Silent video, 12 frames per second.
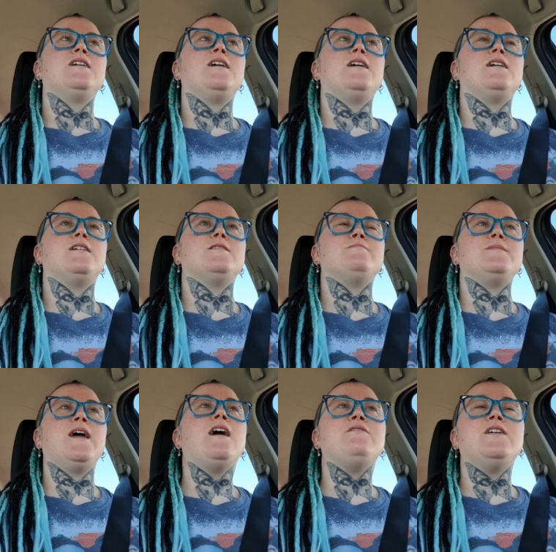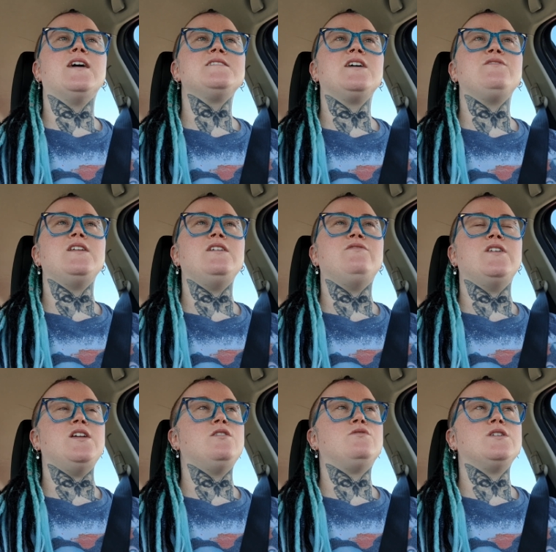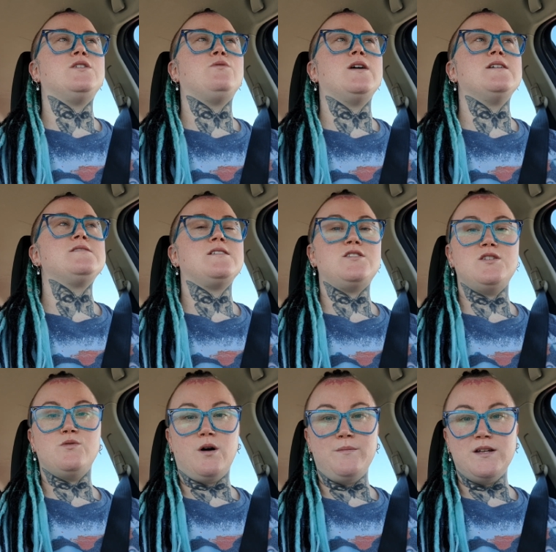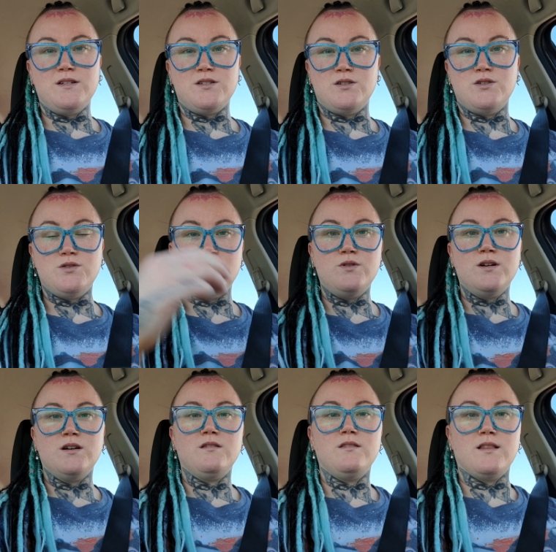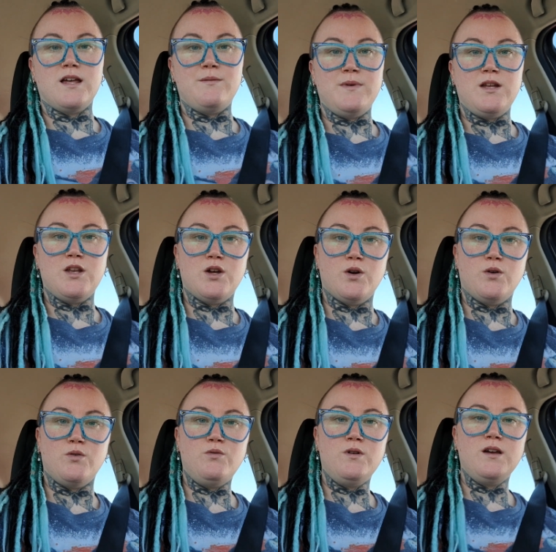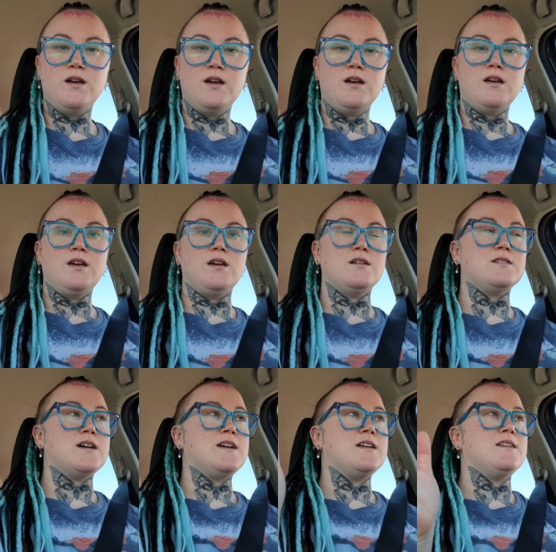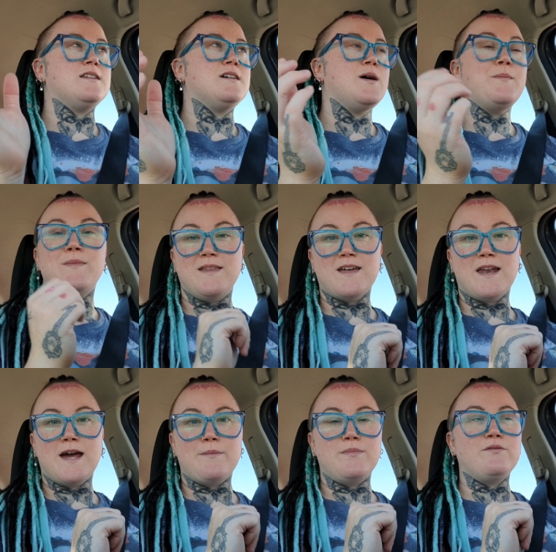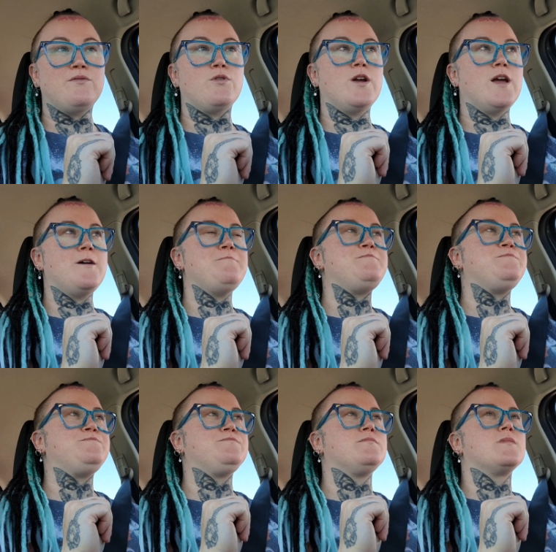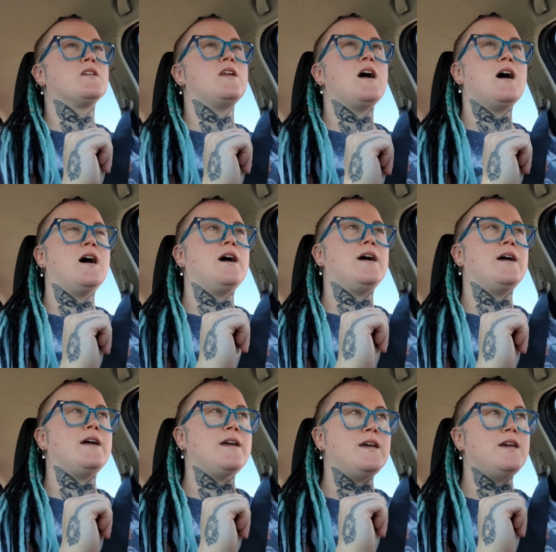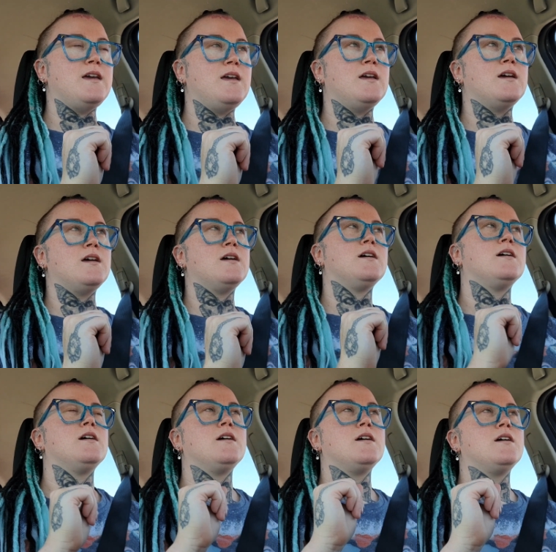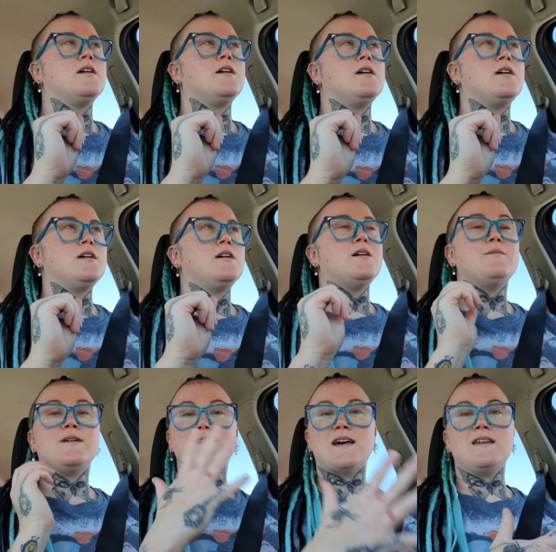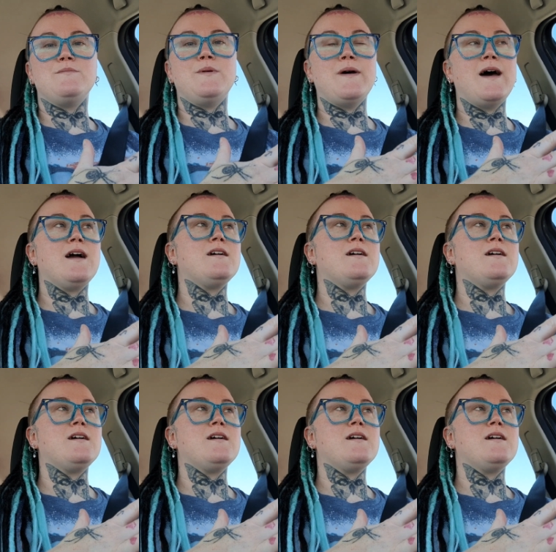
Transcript: Yeah, if you guys have any video requests that you want me to do, let me know and I can make that happen for you. I'm excited to be back.